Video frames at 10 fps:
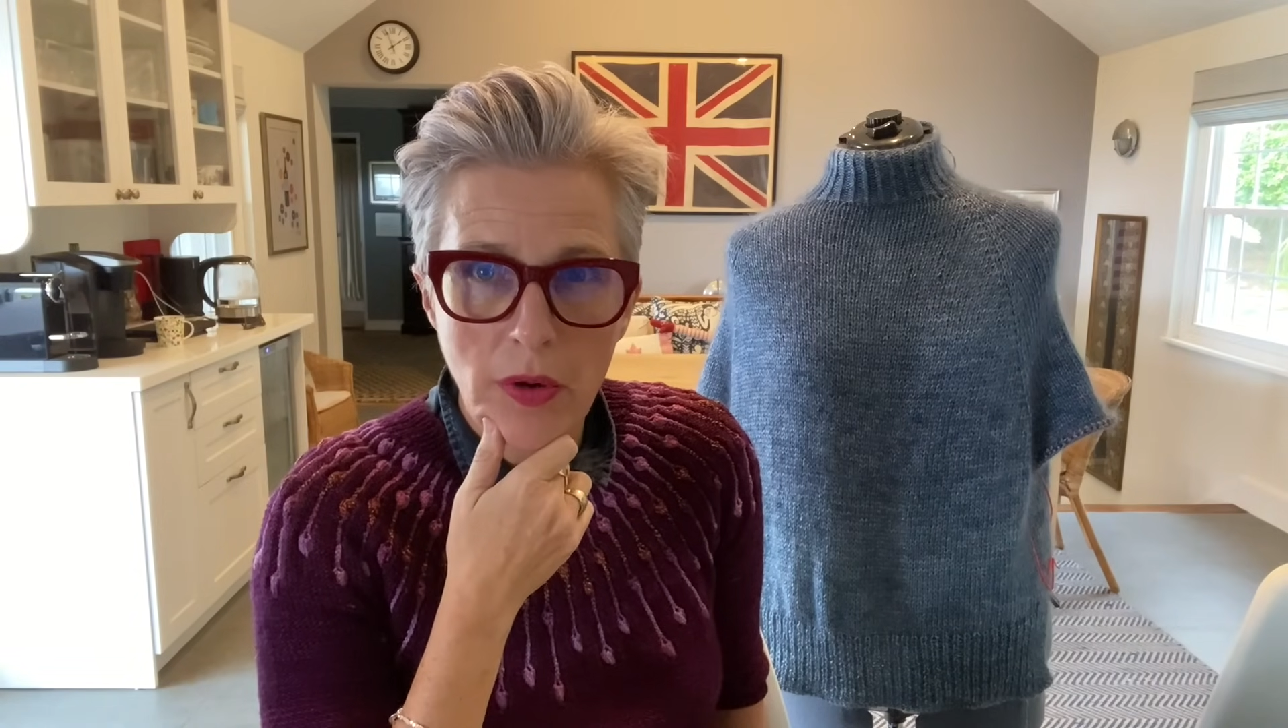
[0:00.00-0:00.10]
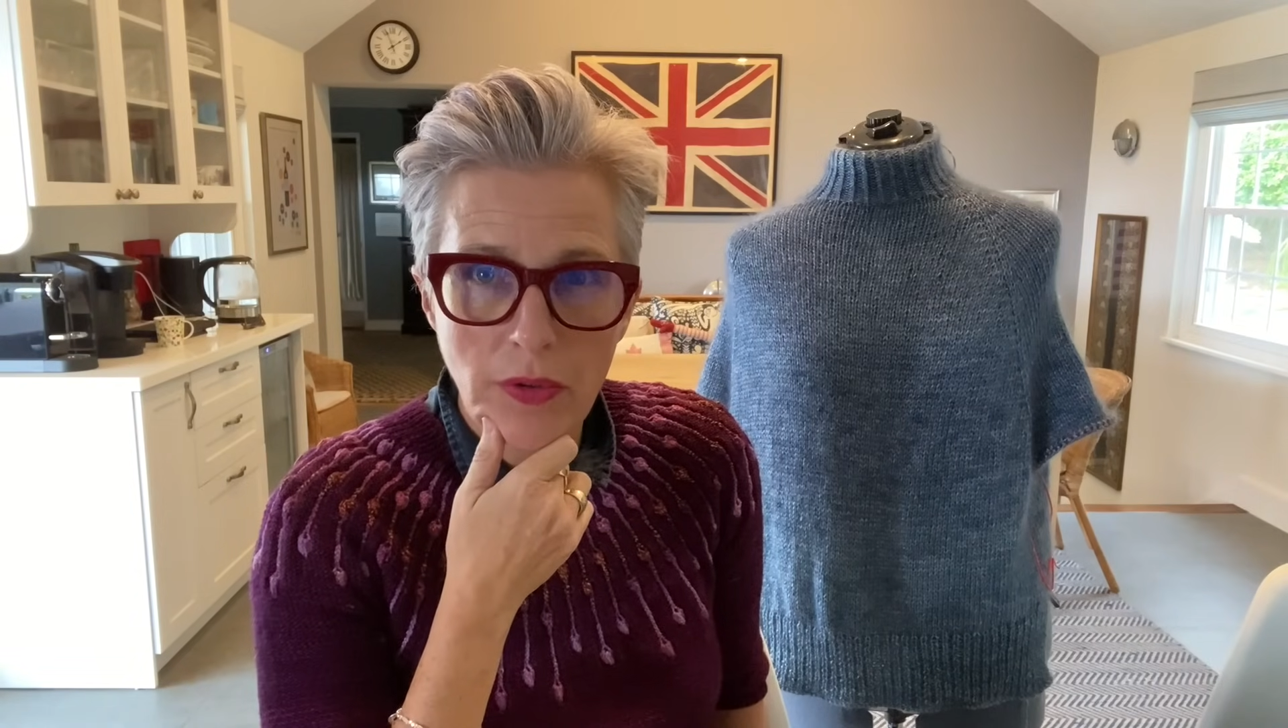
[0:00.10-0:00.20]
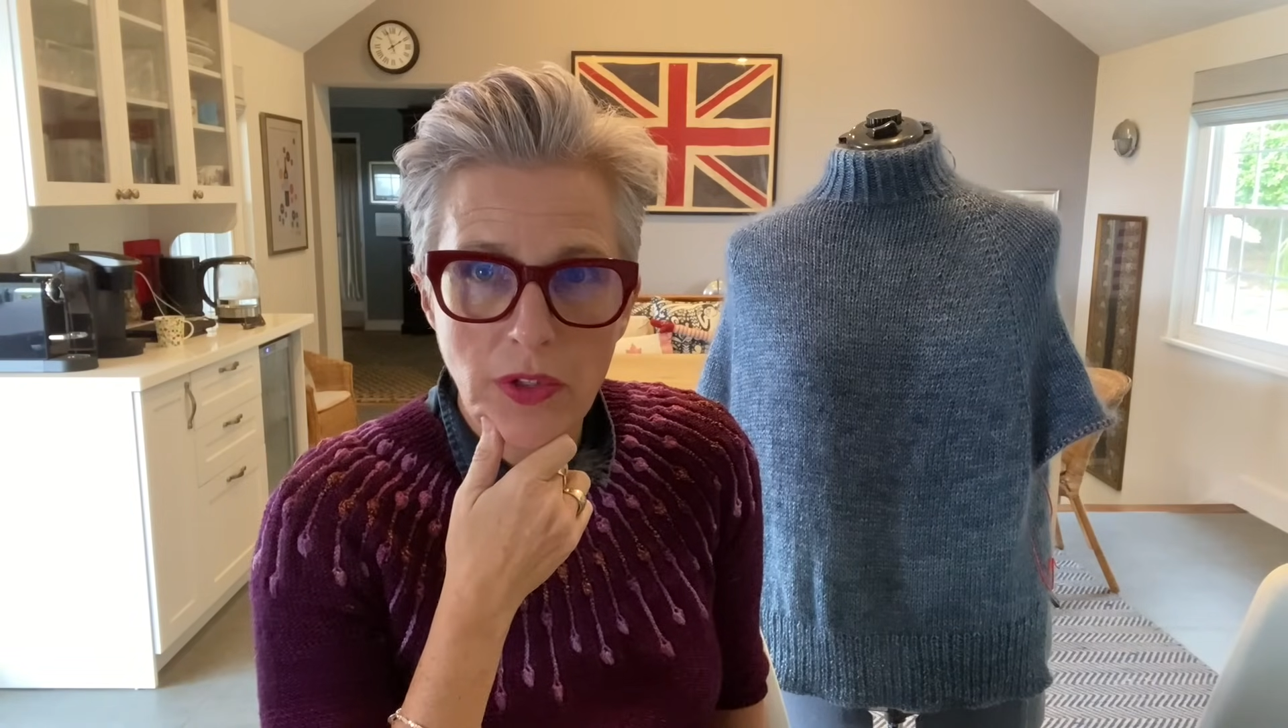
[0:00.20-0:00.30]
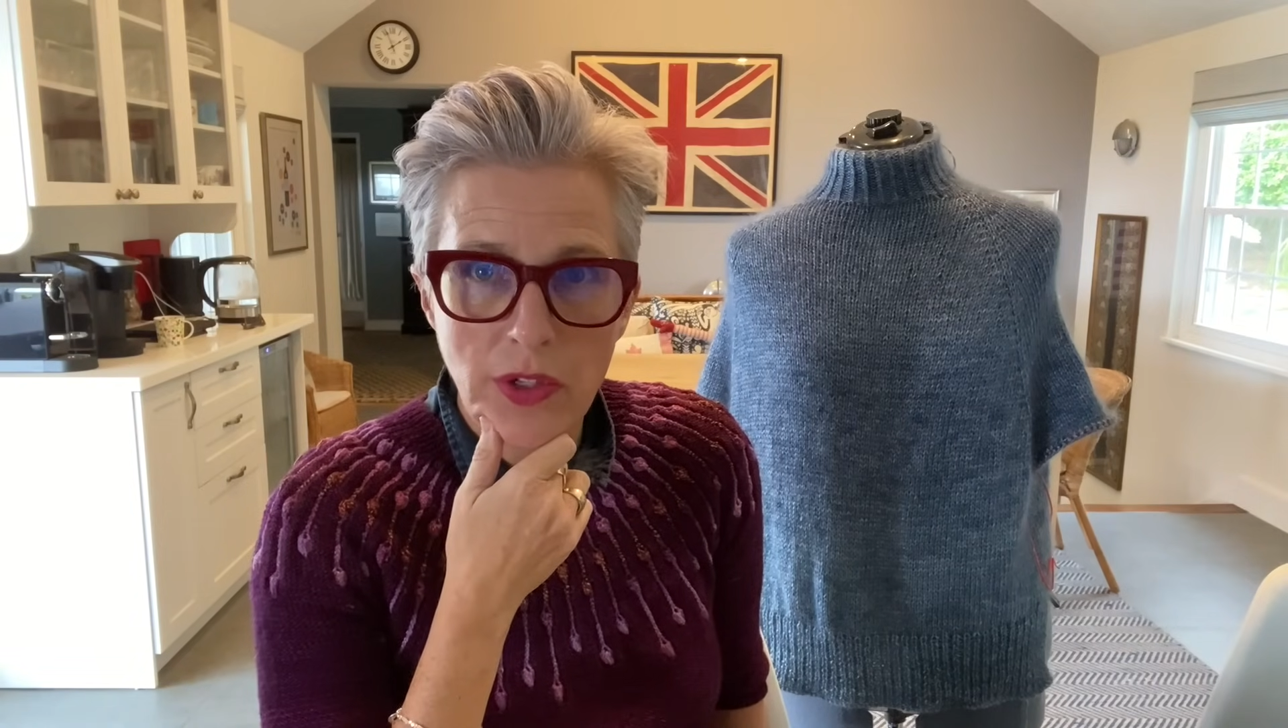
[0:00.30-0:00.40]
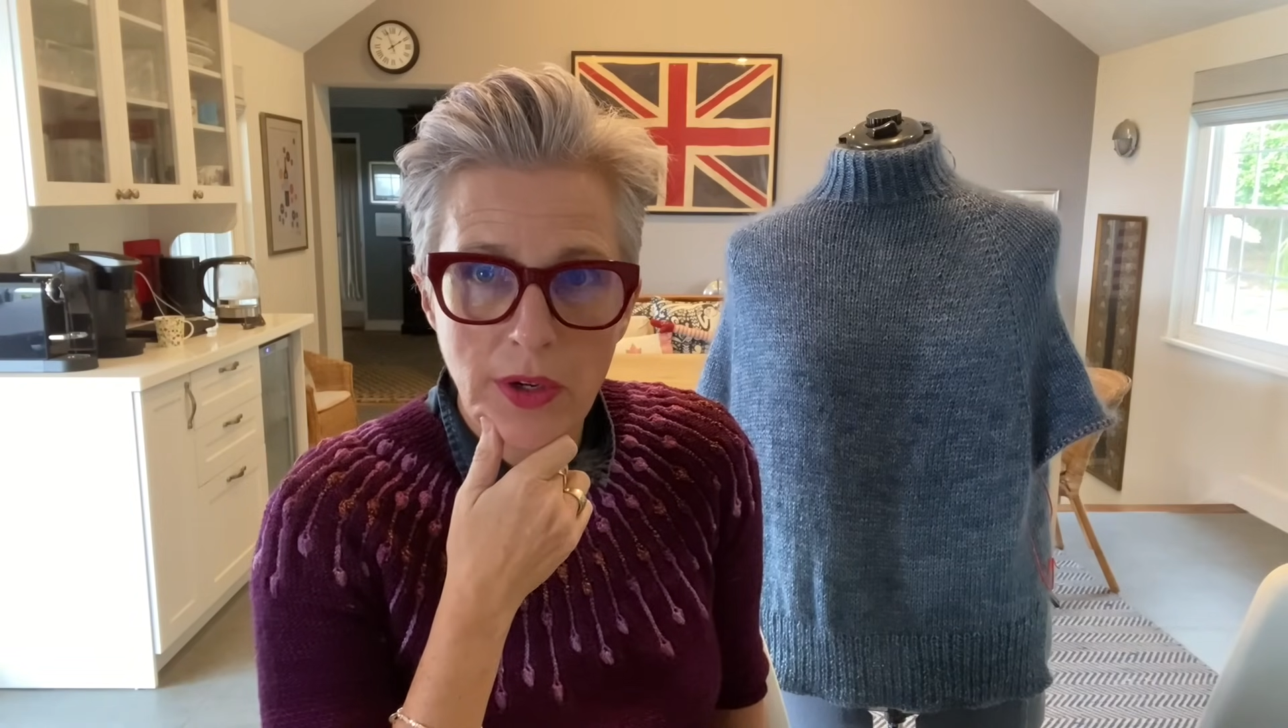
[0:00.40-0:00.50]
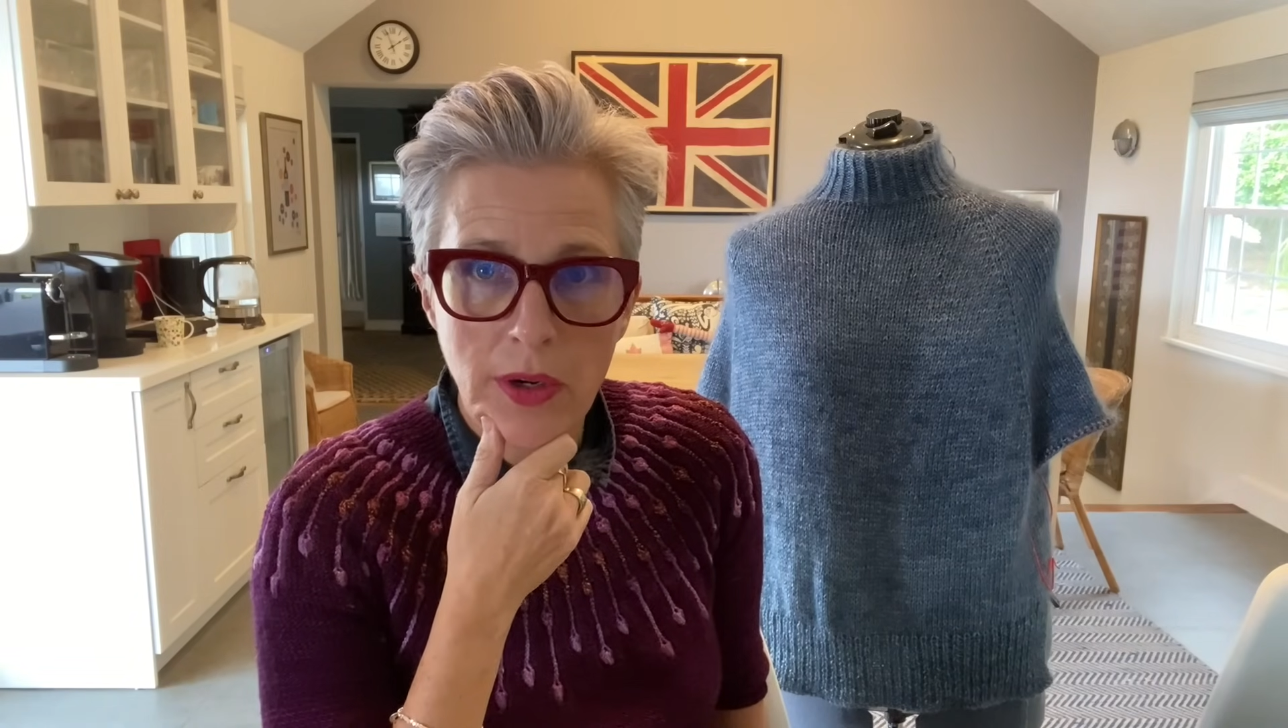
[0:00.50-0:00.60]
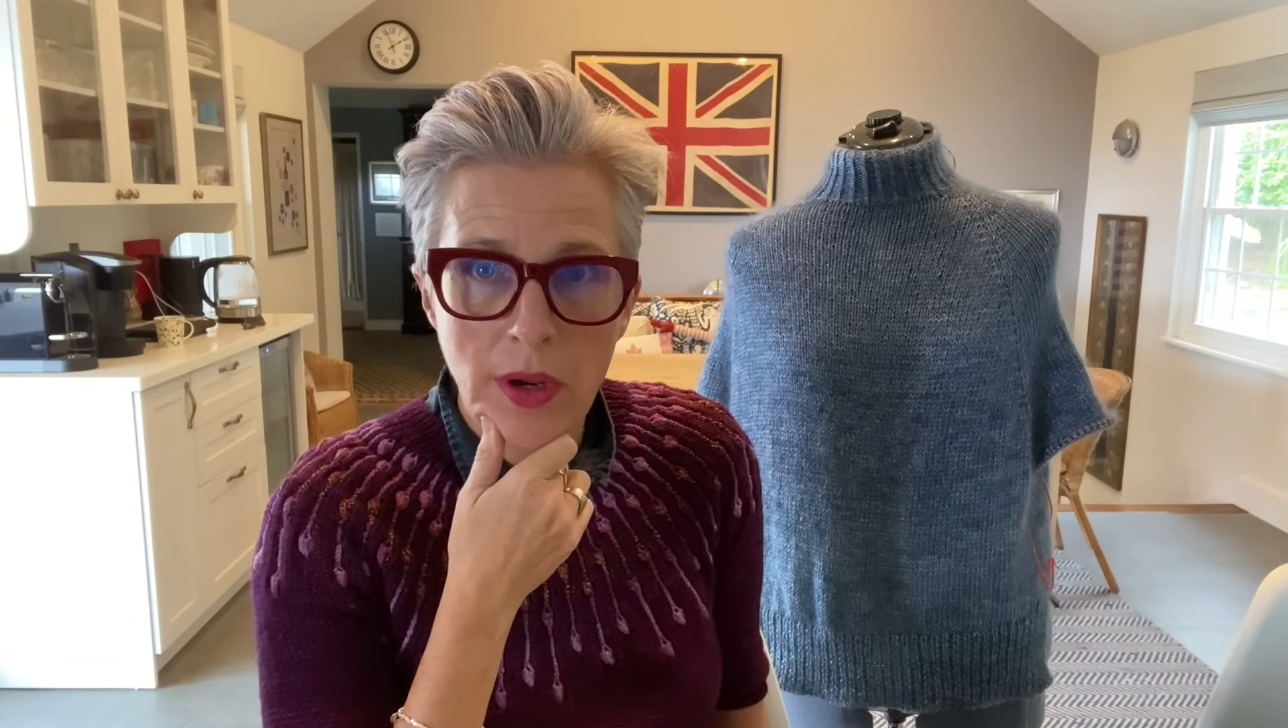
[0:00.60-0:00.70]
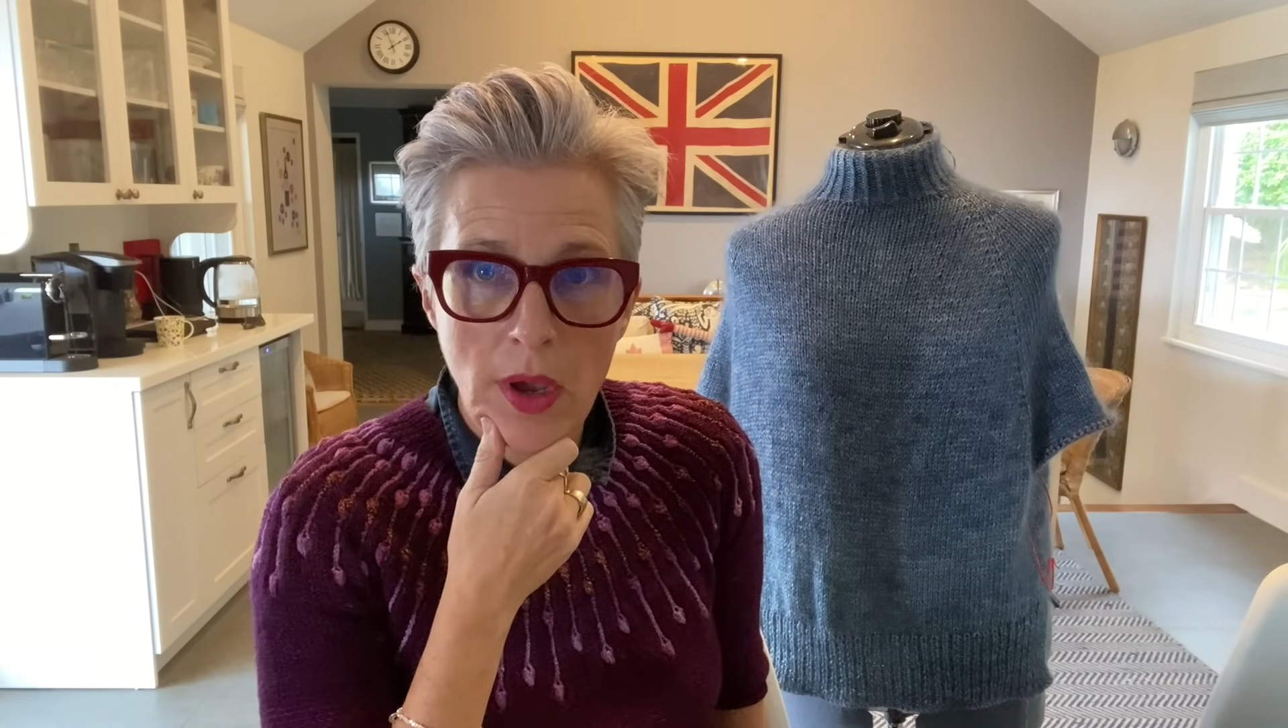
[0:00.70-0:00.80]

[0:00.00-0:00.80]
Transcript: for sure